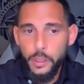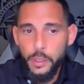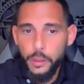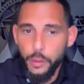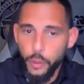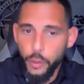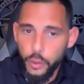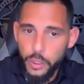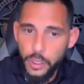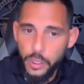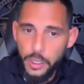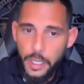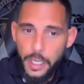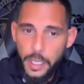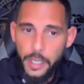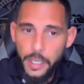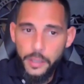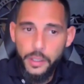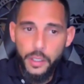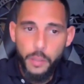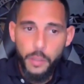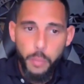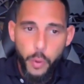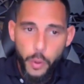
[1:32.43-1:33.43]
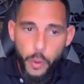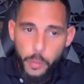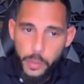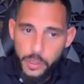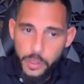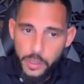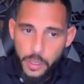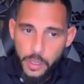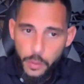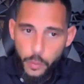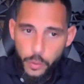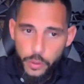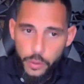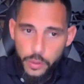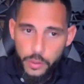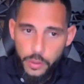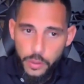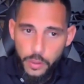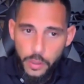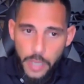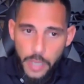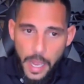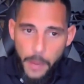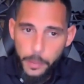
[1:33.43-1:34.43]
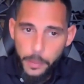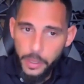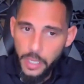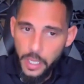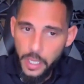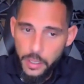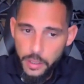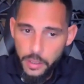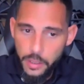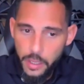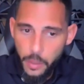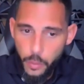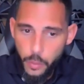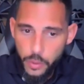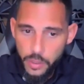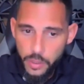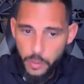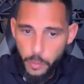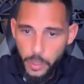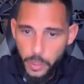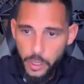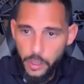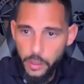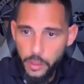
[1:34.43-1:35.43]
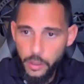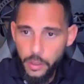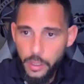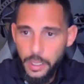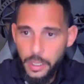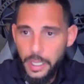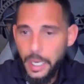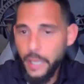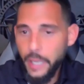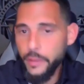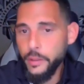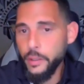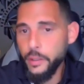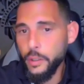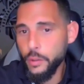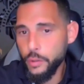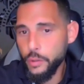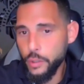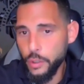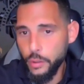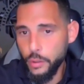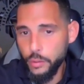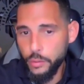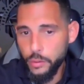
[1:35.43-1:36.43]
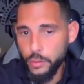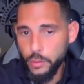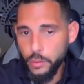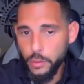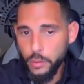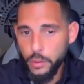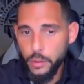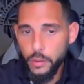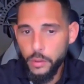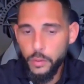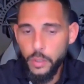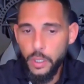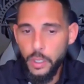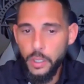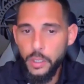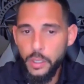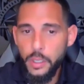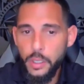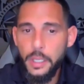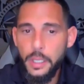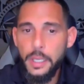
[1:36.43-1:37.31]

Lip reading: looking at the appointments that were applications that were submitted and the no shows. Okay.